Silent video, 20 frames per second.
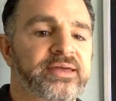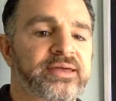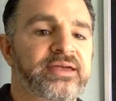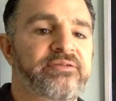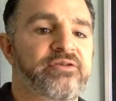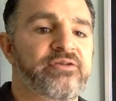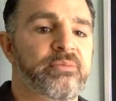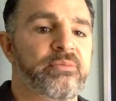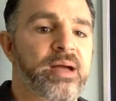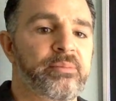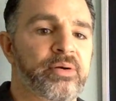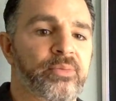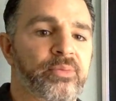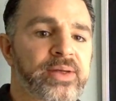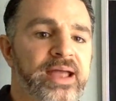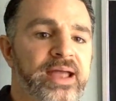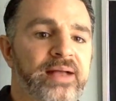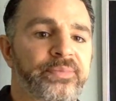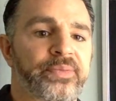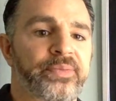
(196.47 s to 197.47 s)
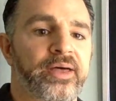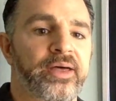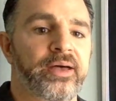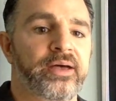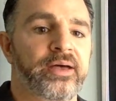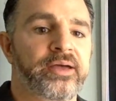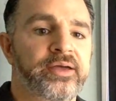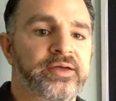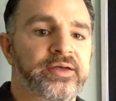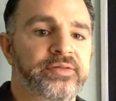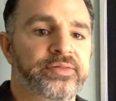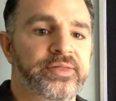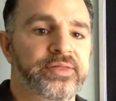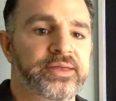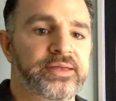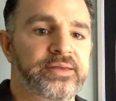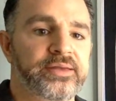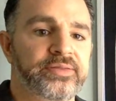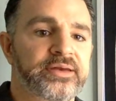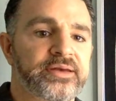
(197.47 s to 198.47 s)
If you remember, we had the
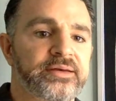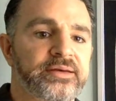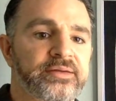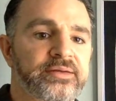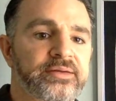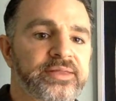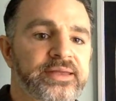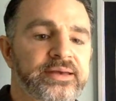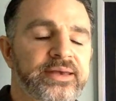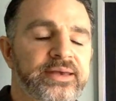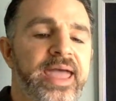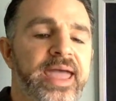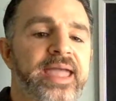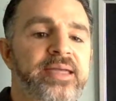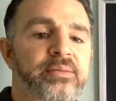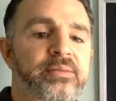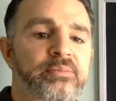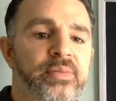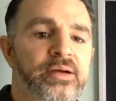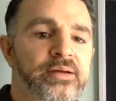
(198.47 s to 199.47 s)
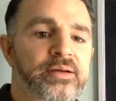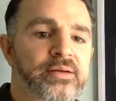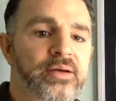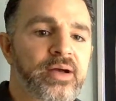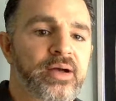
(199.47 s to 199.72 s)
name